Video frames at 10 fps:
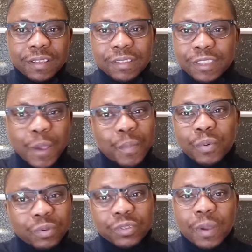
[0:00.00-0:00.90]

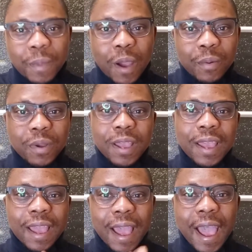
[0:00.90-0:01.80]
table somehow.
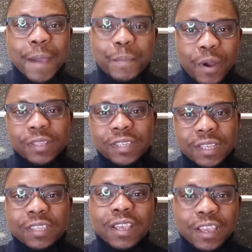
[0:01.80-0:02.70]
I burnt
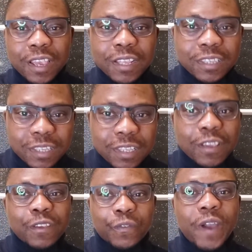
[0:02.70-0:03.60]
it. It
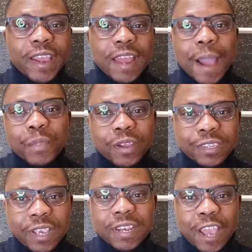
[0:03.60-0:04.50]
is fine. I'm not
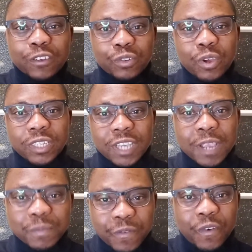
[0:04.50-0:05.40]
saying that you should not
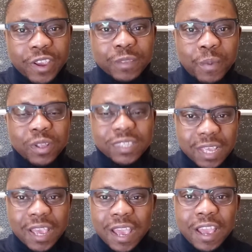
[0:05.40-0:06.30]
charge me for it, but
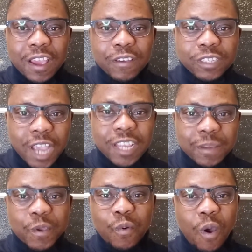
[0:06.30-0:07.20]

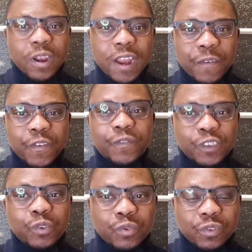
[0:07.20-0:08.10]
charging me
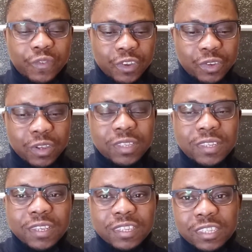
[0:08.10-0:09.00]
150 euros for just
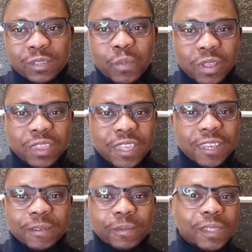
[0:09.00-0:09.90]
this small
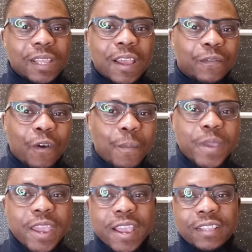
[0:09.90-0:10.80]
thing, for
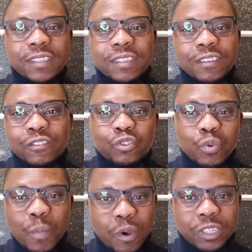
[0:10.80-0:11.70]
me it's
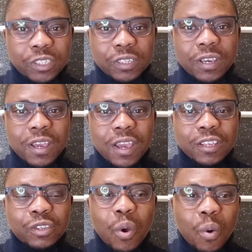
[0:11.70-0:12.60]
too much.
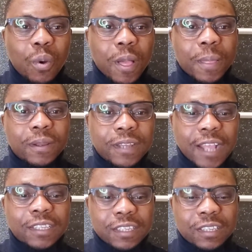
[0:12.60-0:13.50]
So
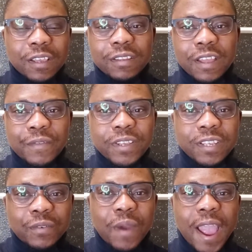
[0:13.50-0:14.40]
that is the
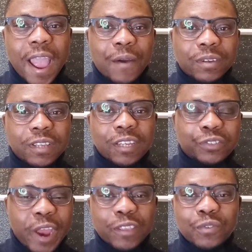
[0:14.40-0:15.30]
reason why I was not
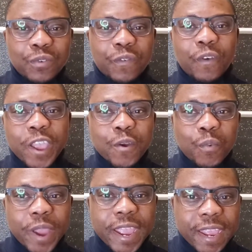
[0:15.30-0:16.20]
trying to look for a
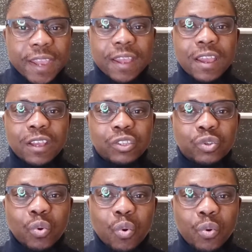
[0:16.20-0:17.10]
way
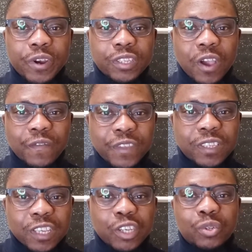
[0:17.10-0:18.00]
to resolve
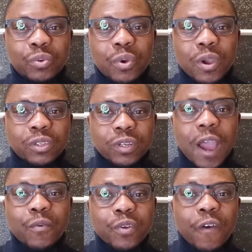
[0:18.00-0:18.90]
this issue so
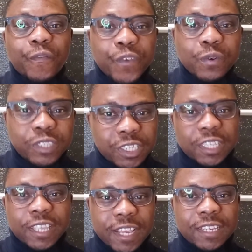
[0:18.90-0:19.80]
that I will not feel
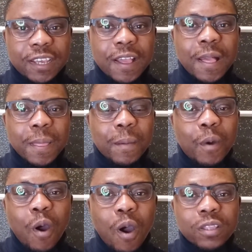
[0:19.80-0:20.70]
cheated.
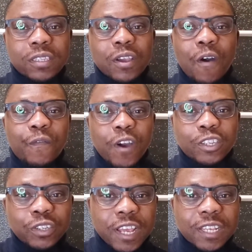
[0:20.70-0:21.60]
But
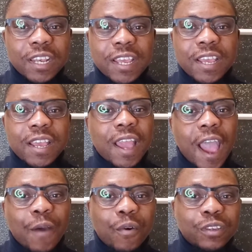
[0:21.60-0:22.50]
unfortunately,
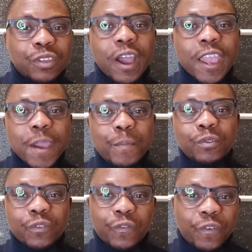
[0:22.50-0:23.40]
I was not
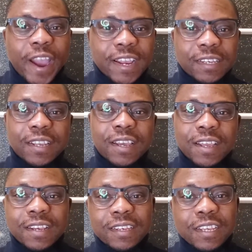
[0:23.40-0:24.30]
able to find
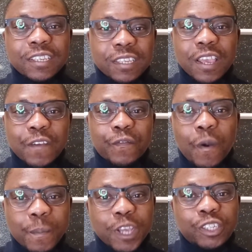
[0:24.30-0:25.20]
this
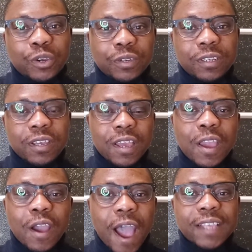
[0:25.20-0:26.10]
information
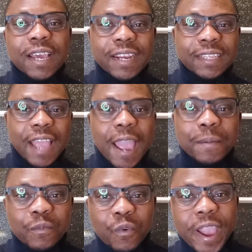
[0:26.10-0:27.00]
as at the
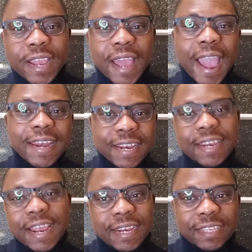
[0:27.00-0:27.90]
time when I
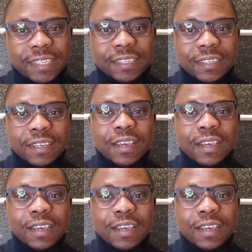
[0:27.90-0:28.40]
needed it.